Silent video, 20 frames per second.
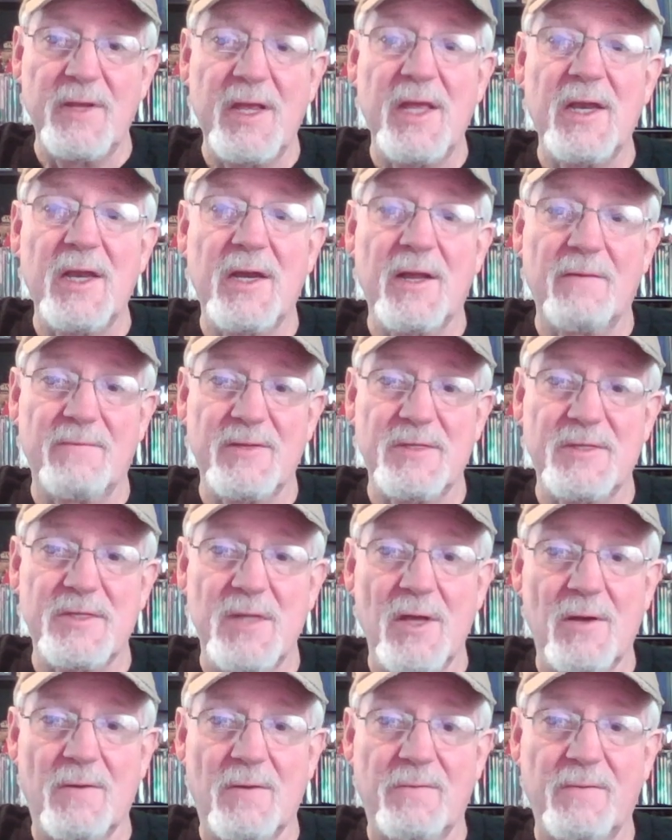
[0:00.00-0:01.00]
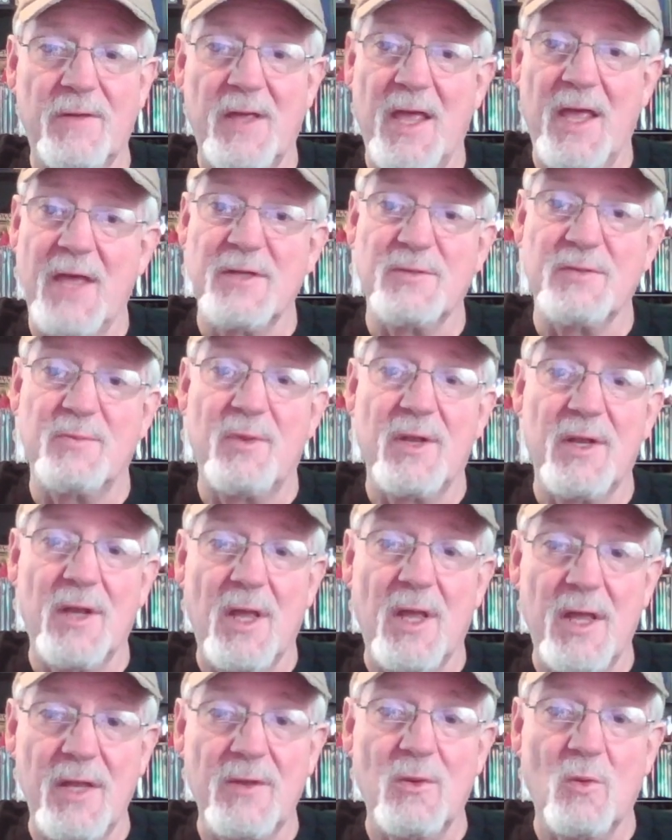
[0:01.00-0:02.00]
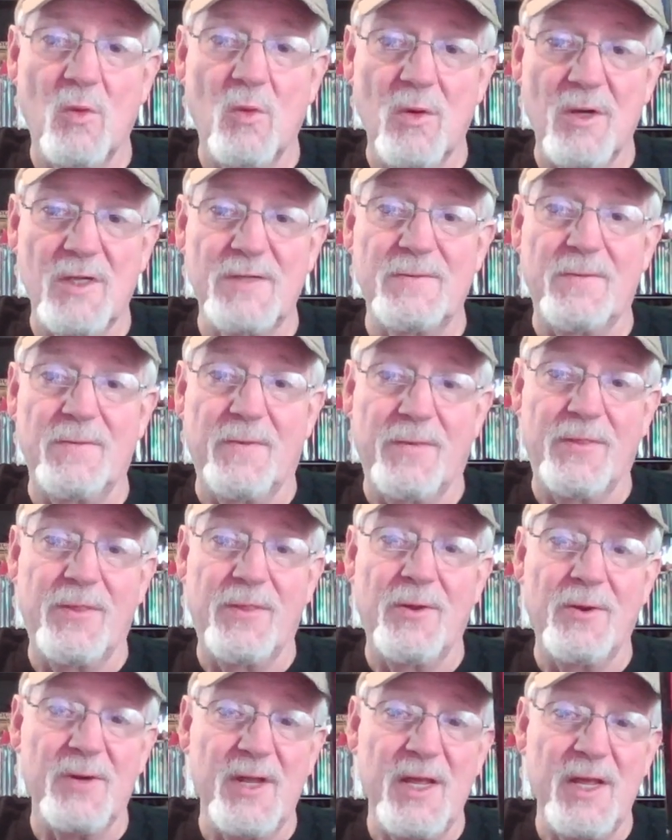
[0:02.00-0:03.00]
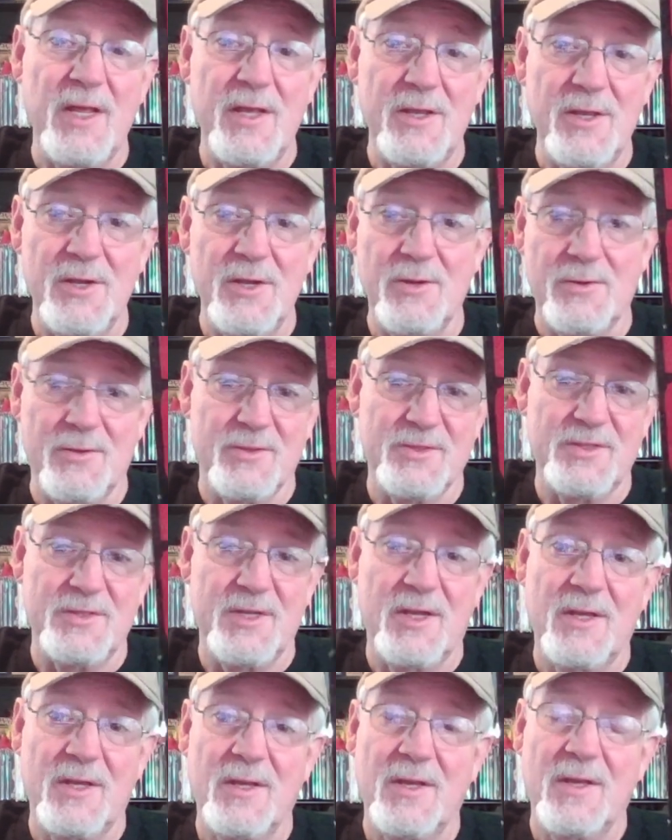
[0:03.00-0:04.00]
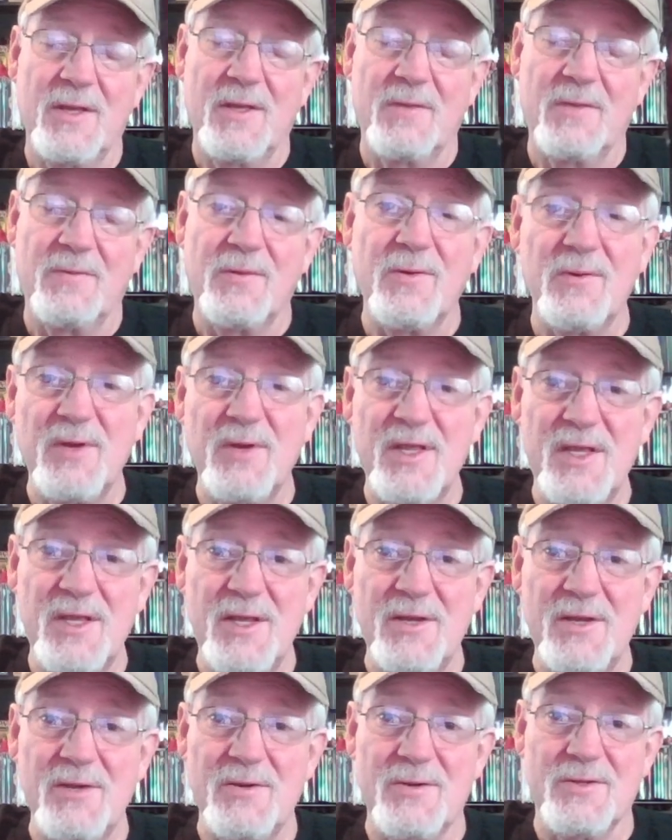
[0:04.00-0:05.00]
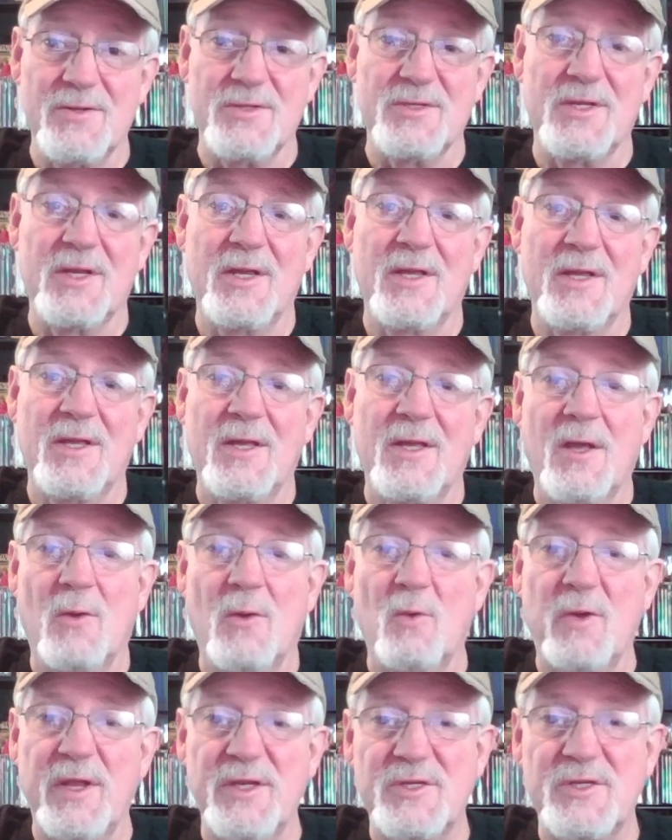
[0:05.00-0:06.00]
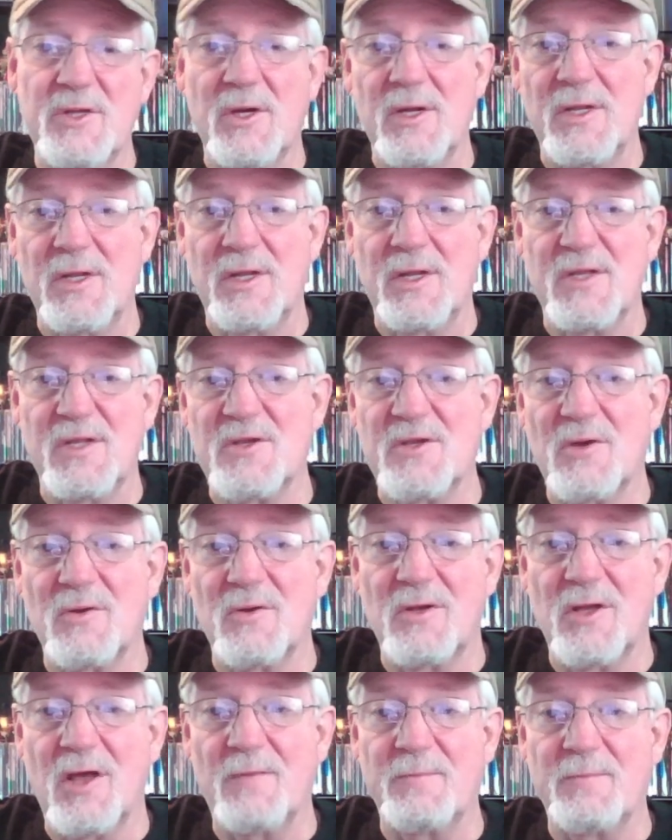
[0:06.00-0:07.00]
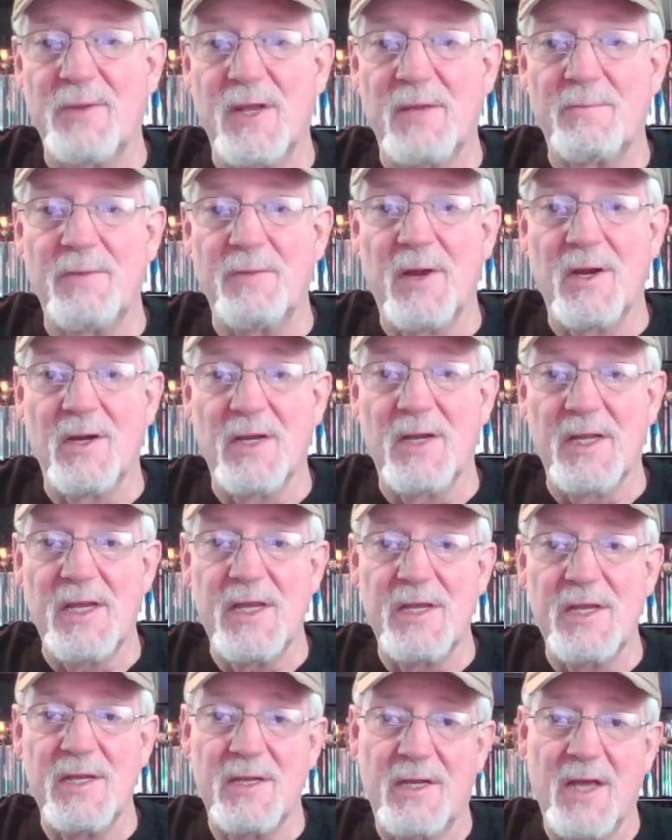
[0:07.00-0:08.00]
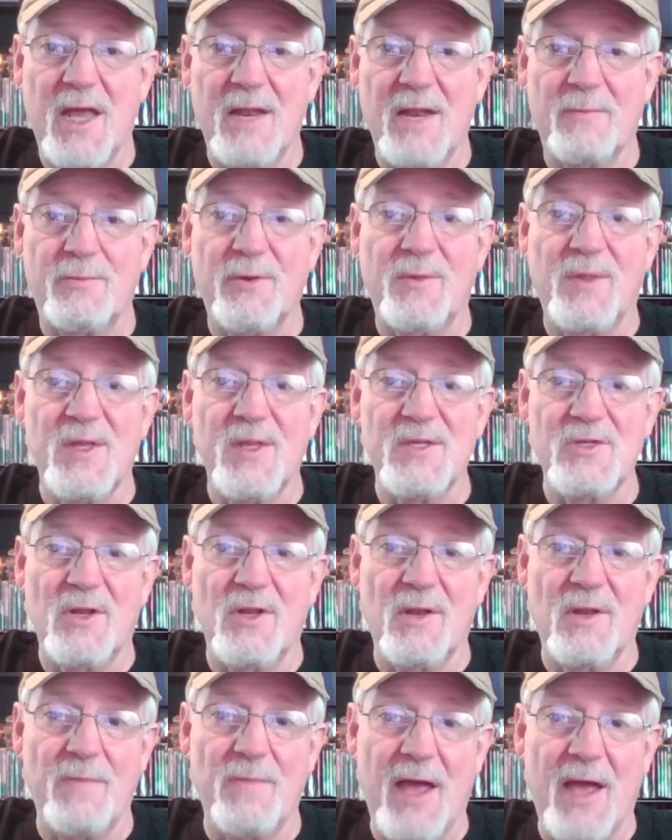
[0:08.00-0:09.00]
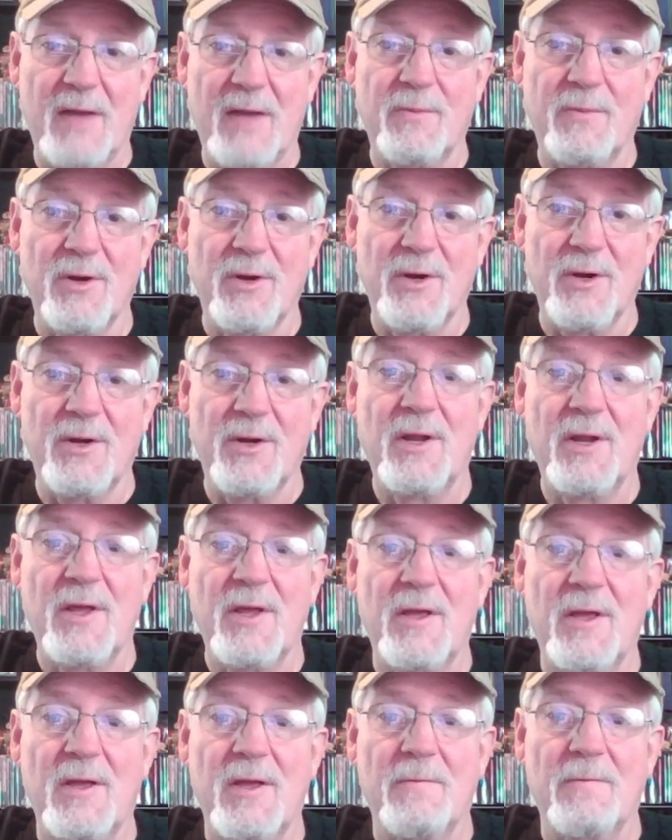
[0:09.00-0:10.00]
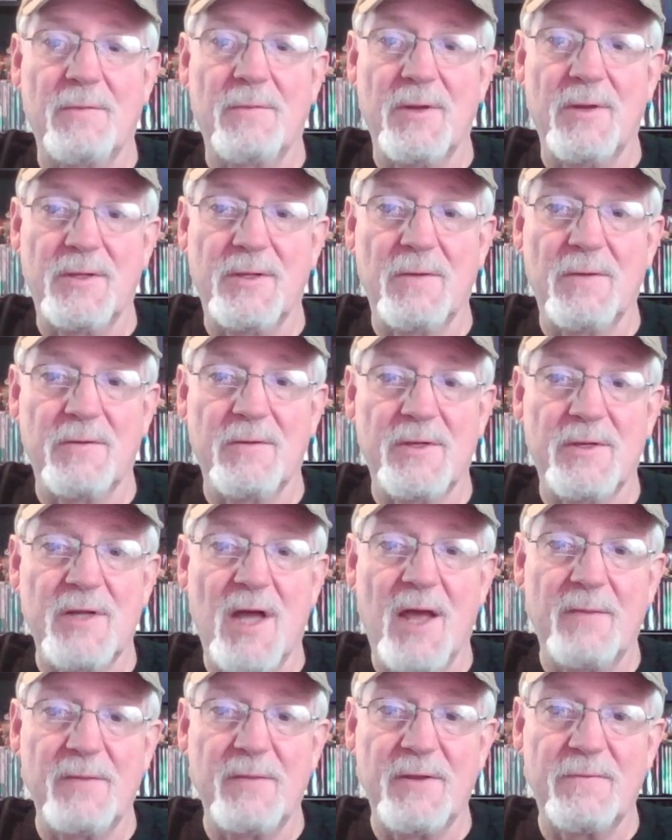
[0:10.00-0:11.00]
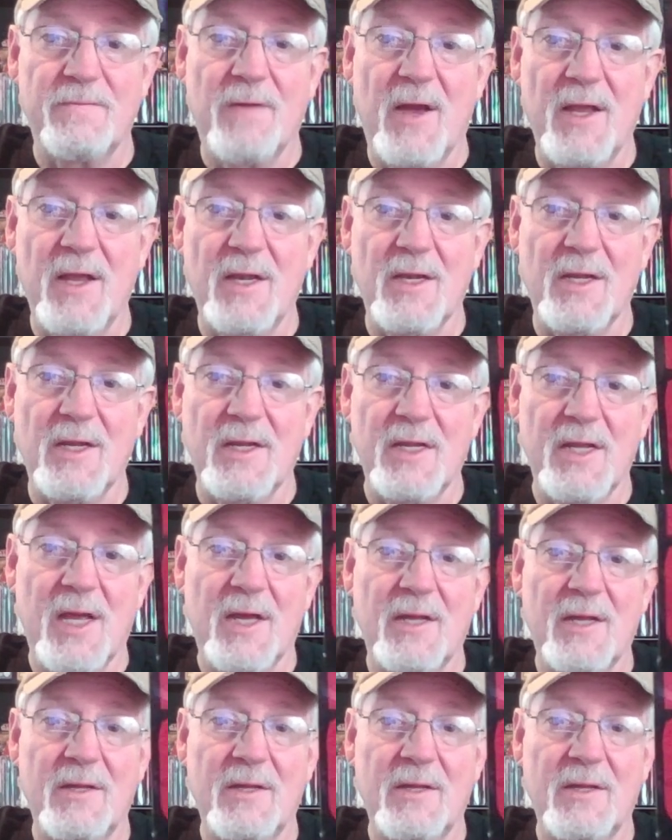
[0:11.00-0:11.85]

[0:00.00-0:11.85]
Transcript: in and of itself has been in the works for 30 years. 30 years! When he started his own company, apparently he kind of put this on the back burner but over time he finally uh,